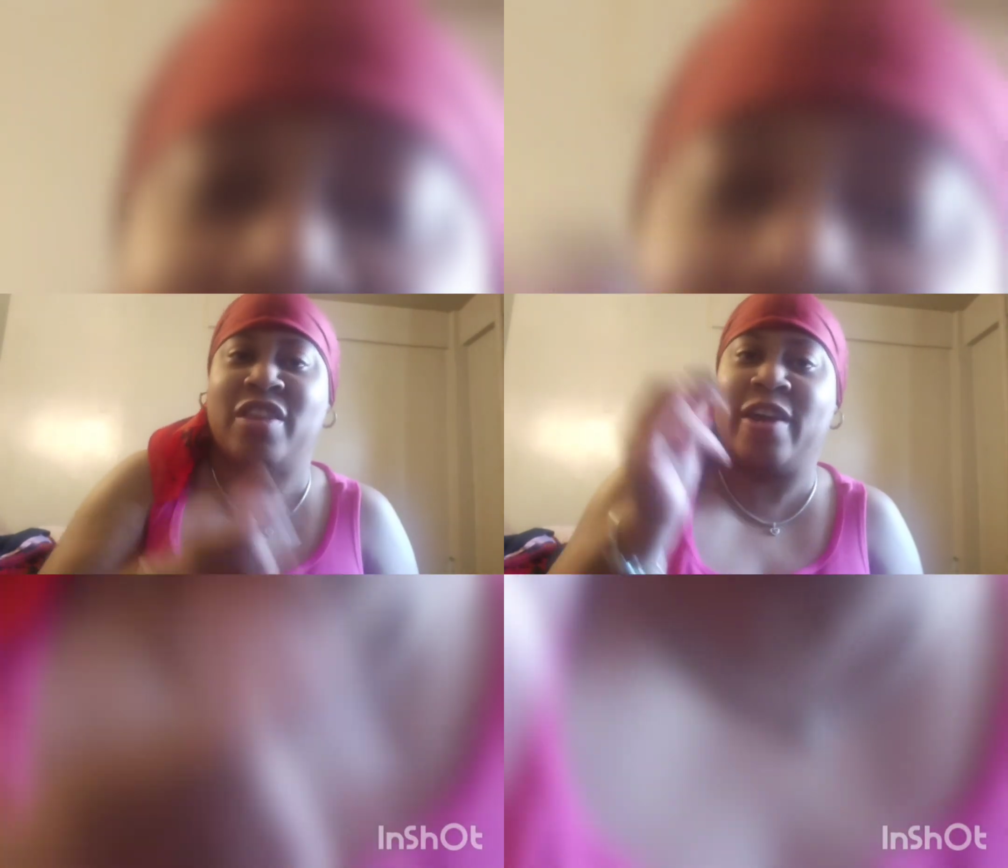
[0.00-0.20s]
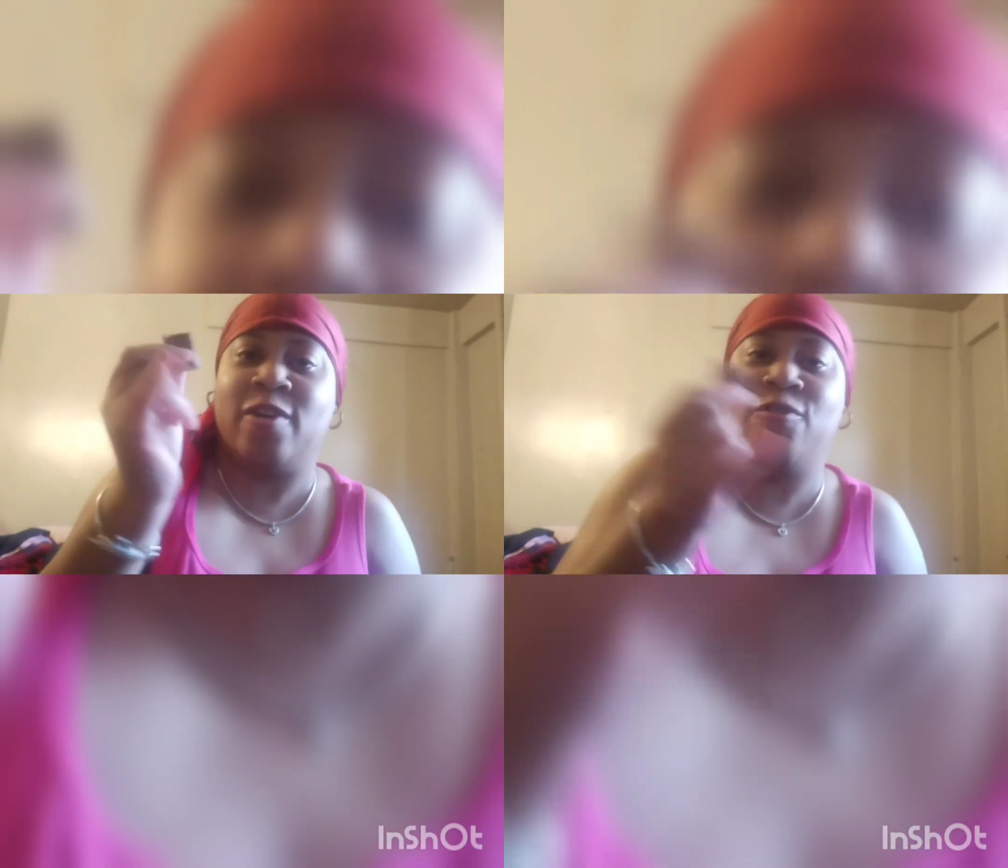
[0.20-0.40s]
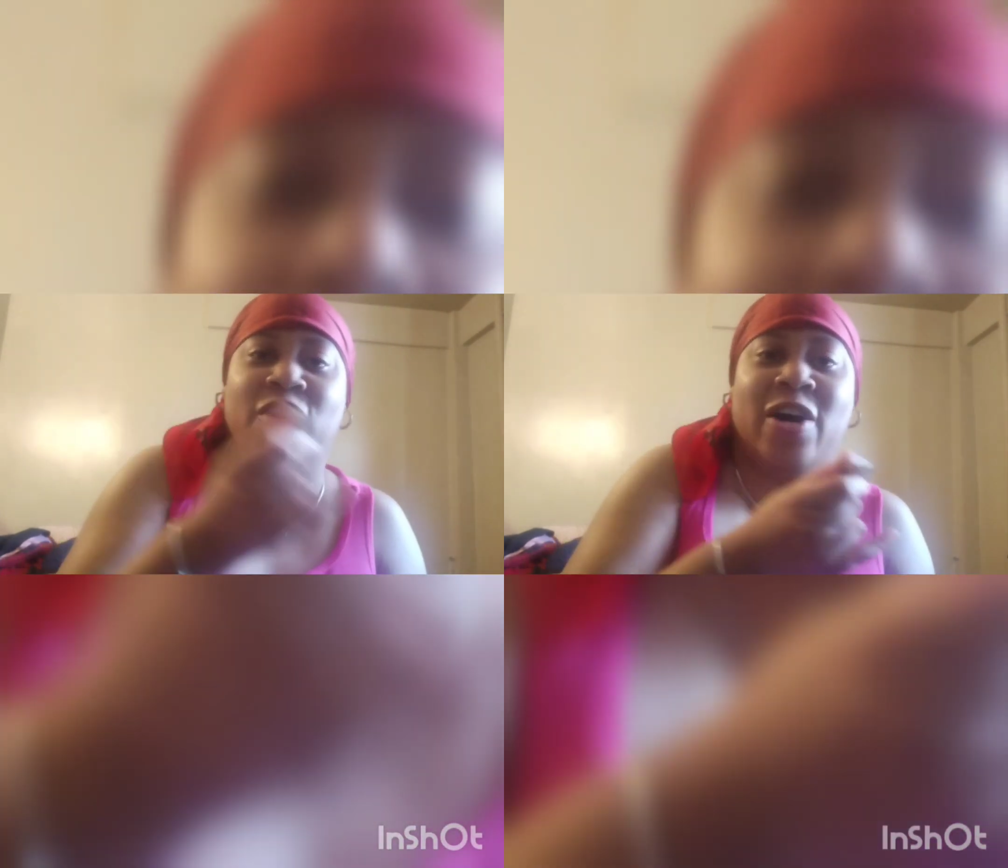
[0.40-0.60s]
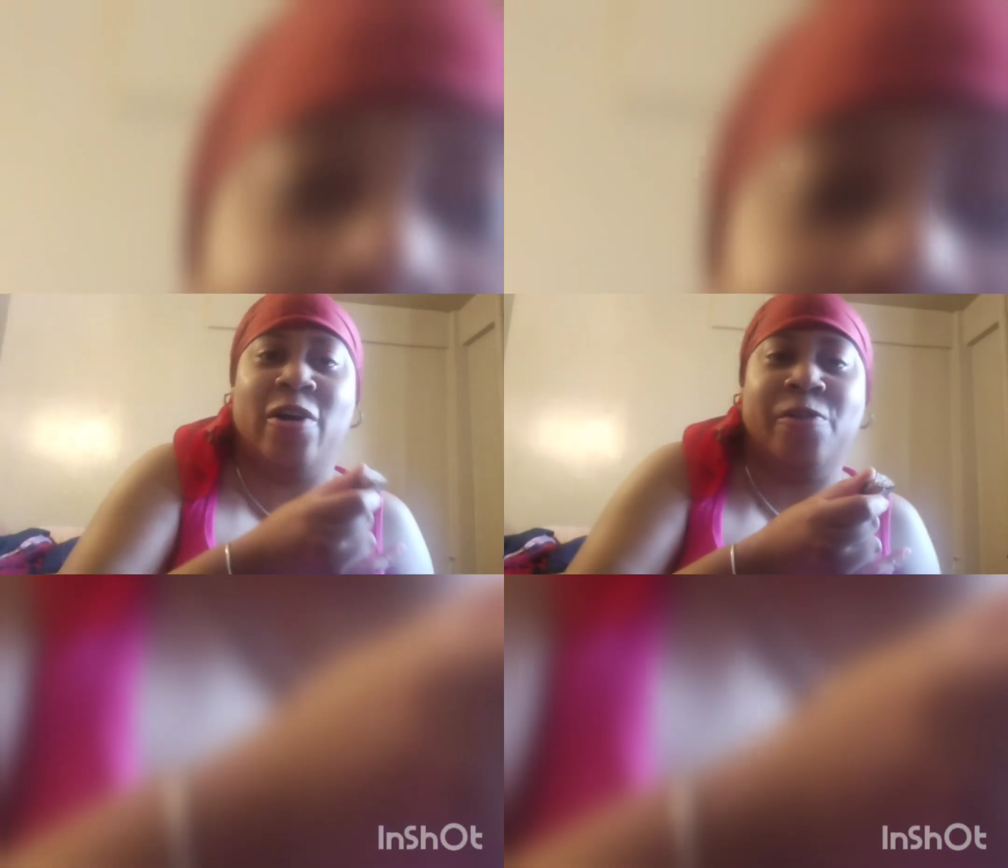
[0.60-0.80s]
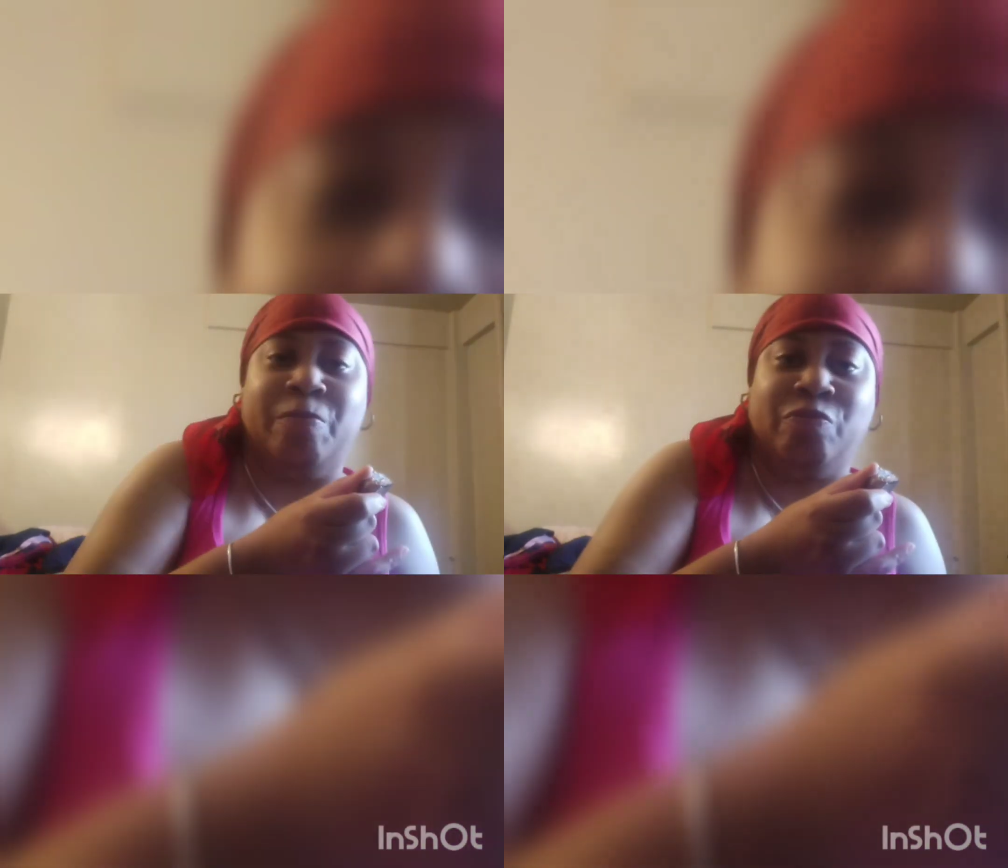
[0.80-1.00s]
Thank you
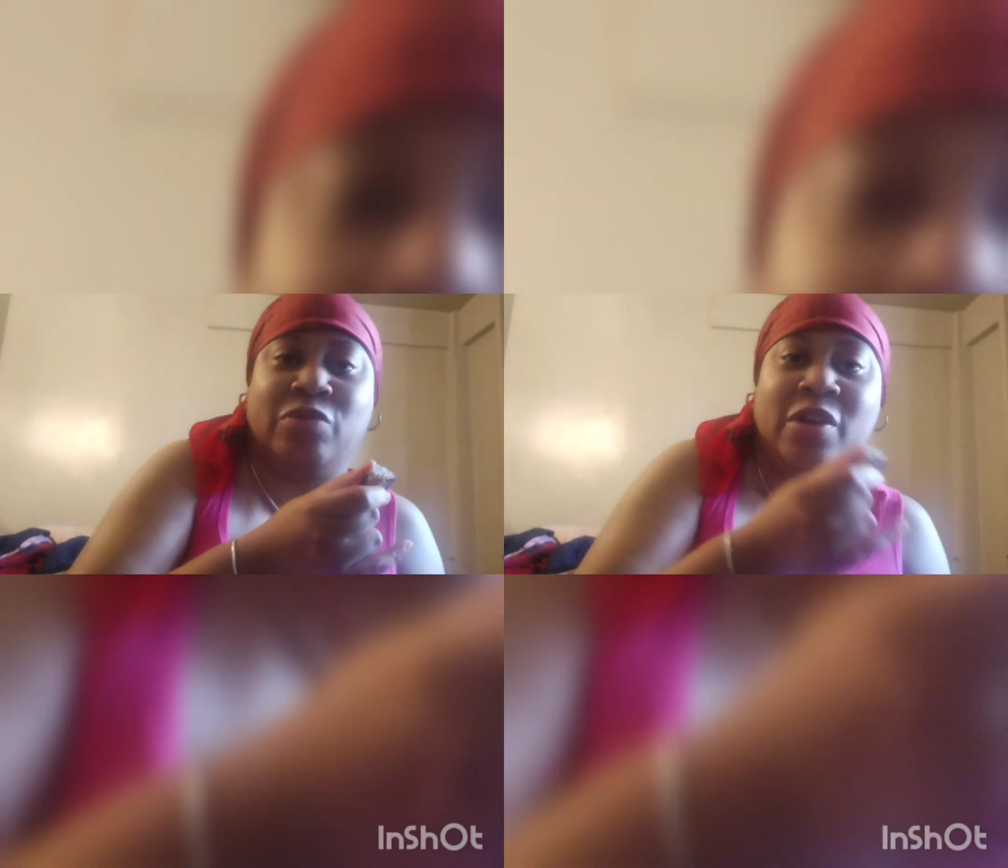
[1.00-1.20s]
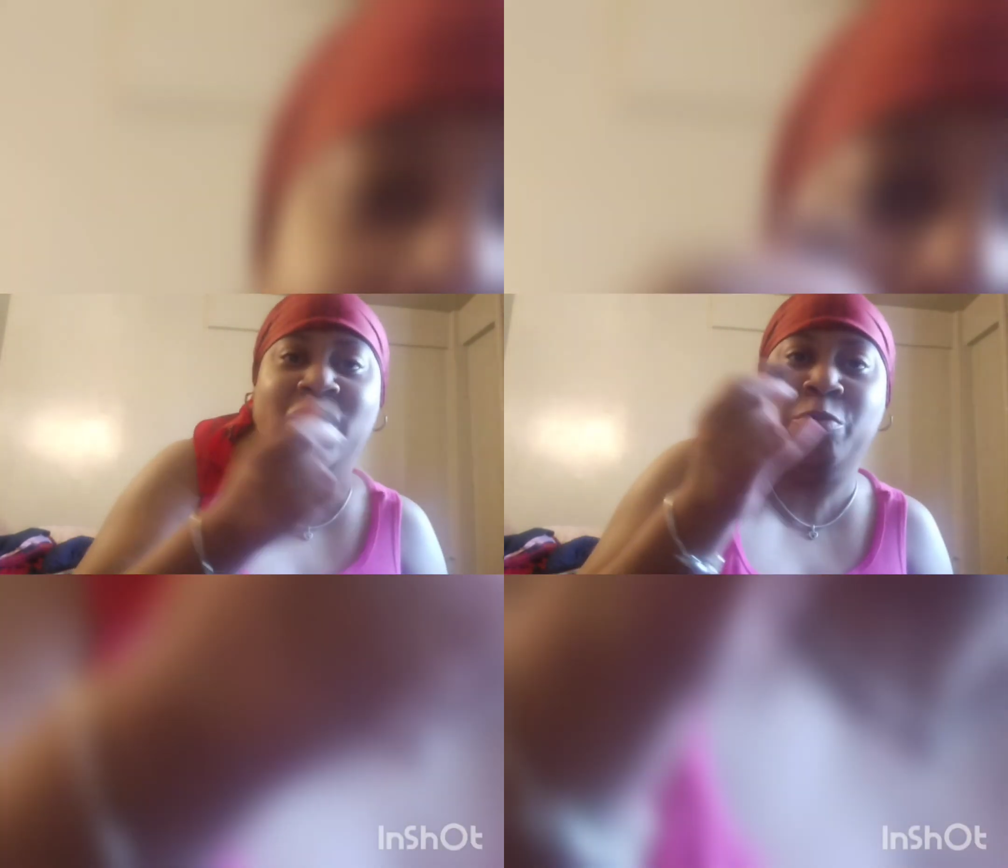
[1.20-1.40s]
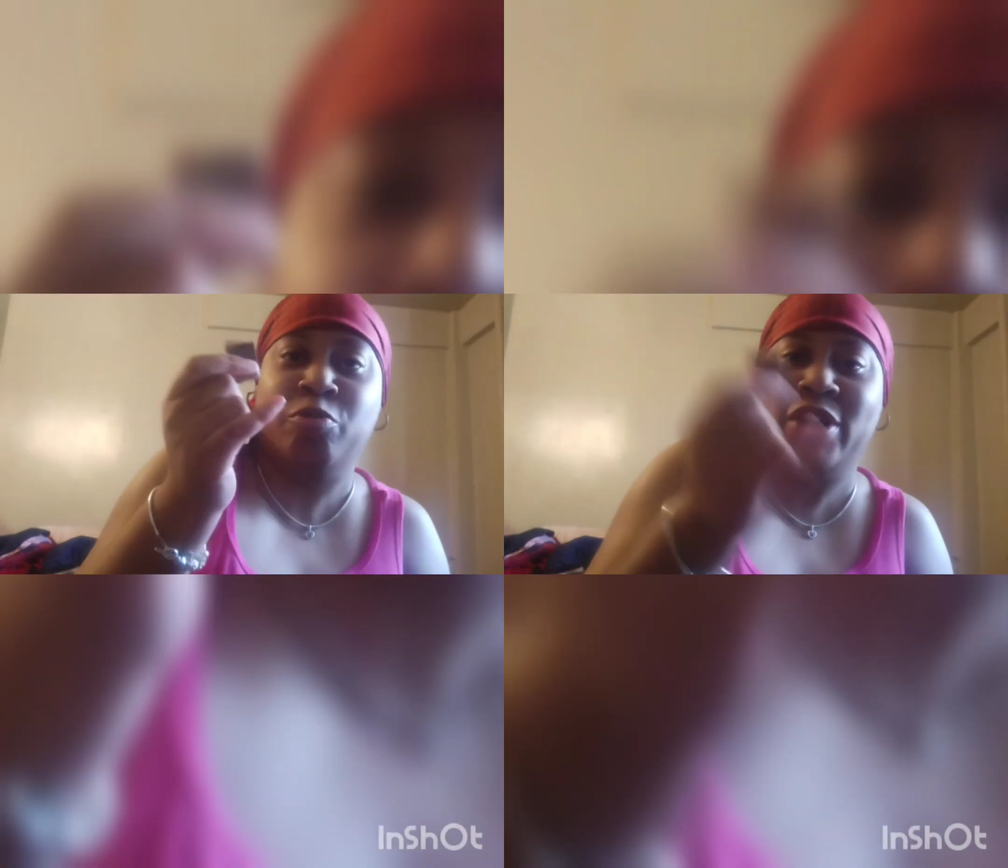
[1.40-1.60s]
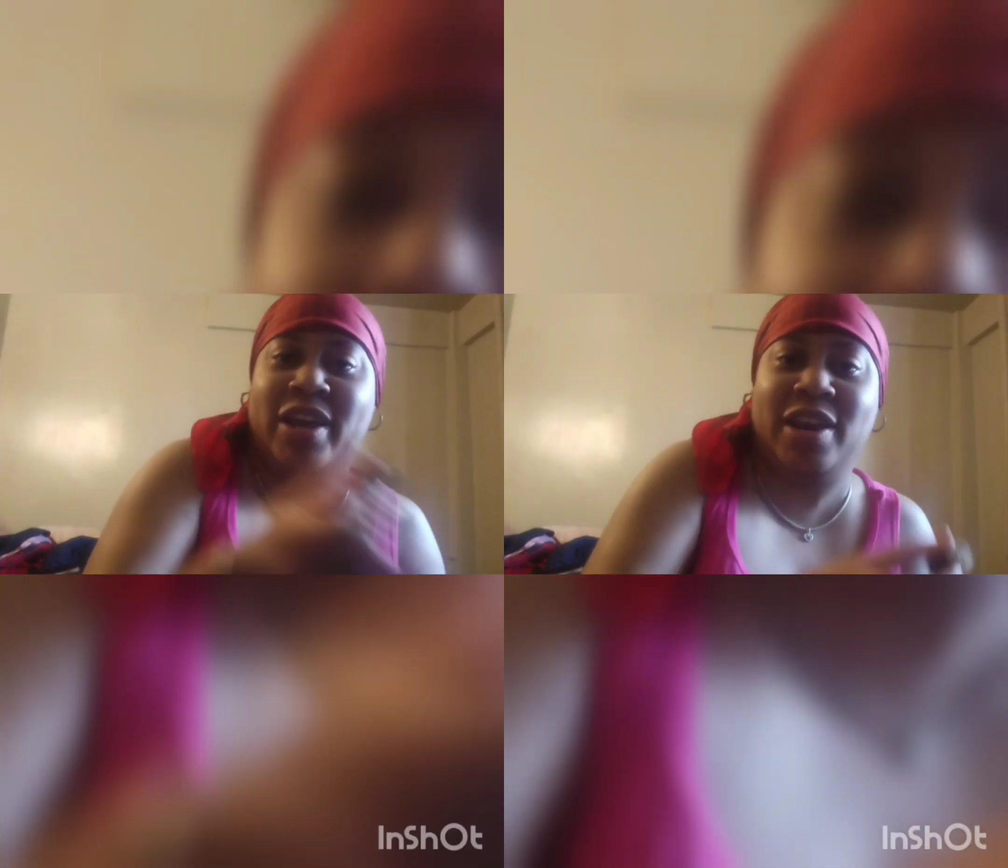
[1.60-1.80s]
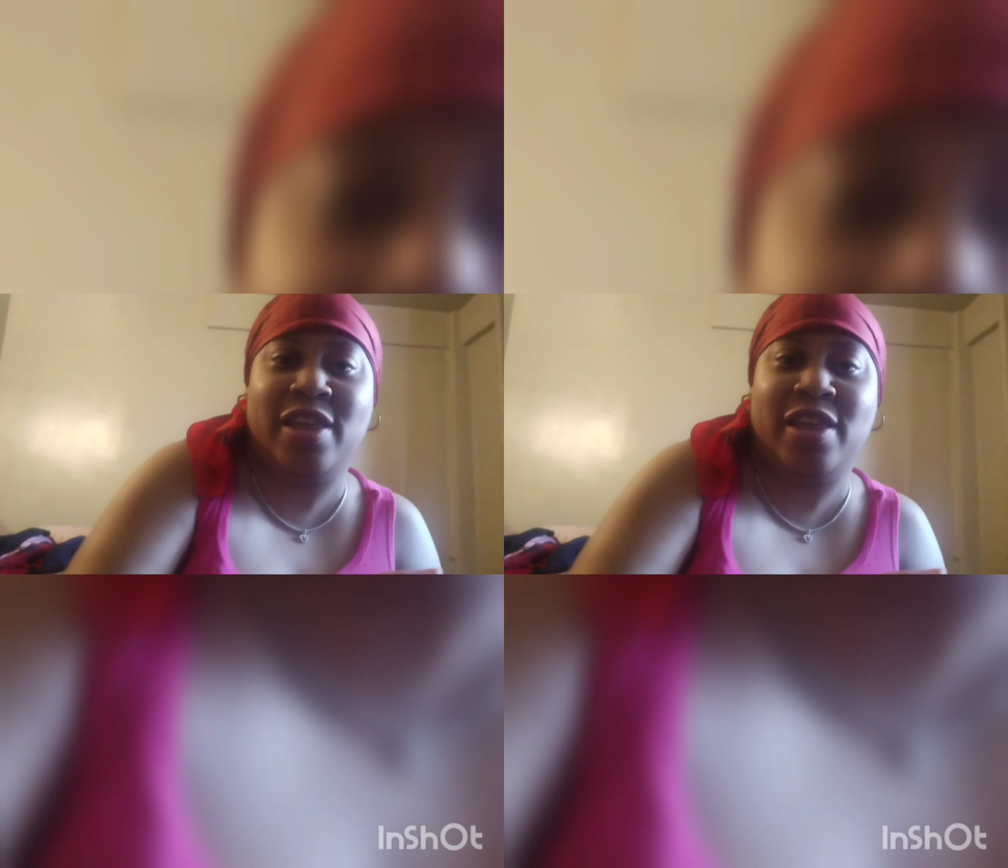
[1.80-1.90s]
for bringing